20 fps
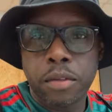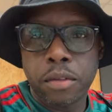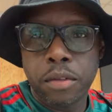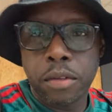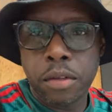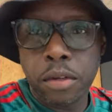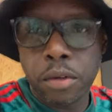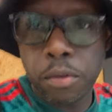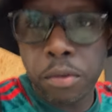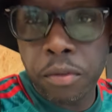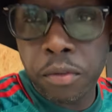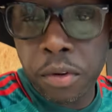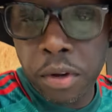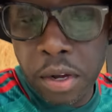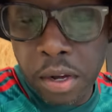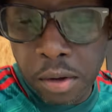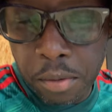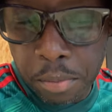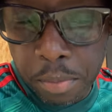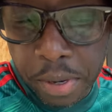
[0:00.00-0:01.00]
So we've
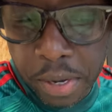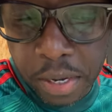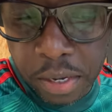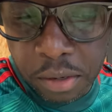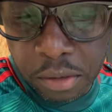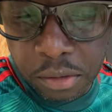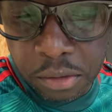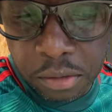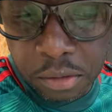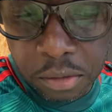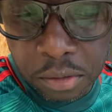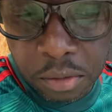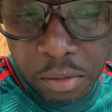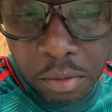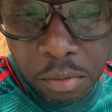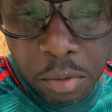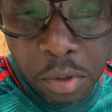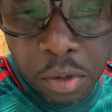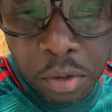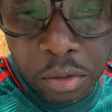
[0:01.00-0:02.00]
got our bikes,
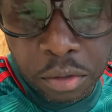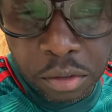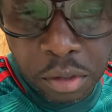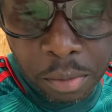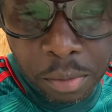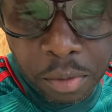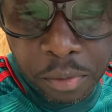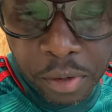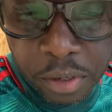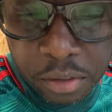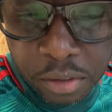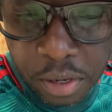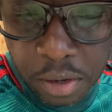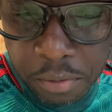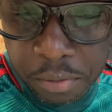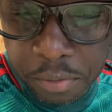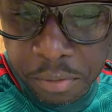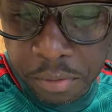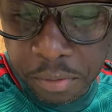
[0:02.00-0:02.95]
well, some of us have,